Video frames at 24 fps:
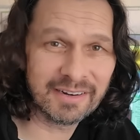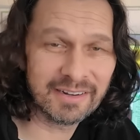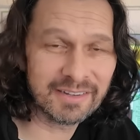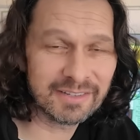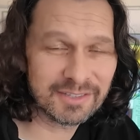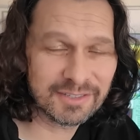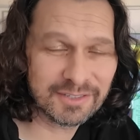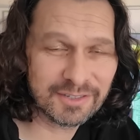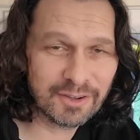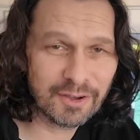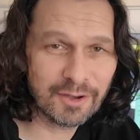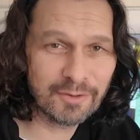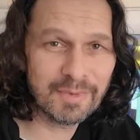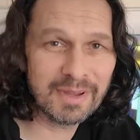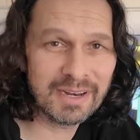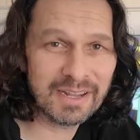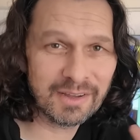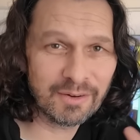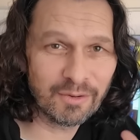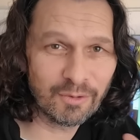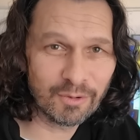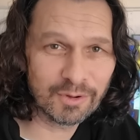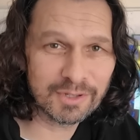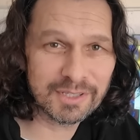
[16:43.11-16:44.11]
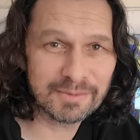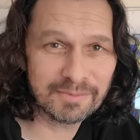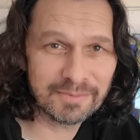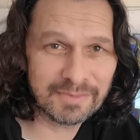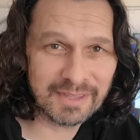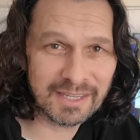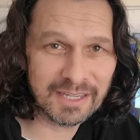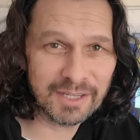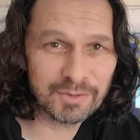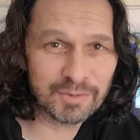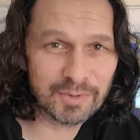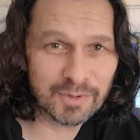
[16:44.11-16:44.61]
You know, so many
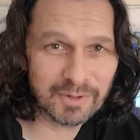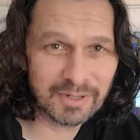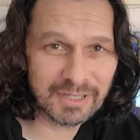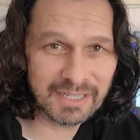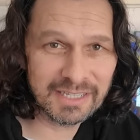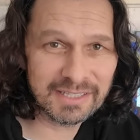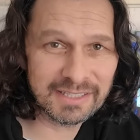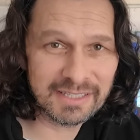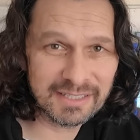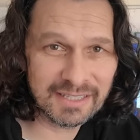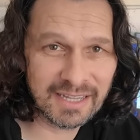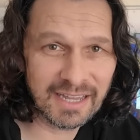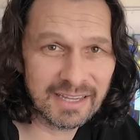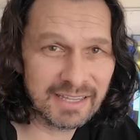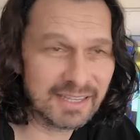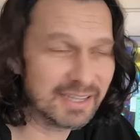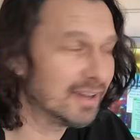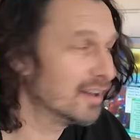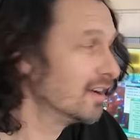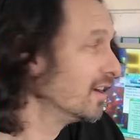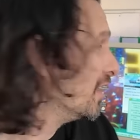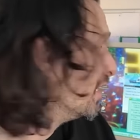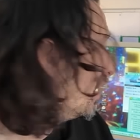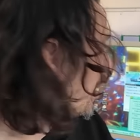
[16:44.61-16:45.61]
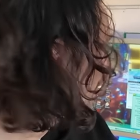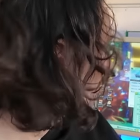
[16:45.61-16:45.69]
awesome things were released in that year.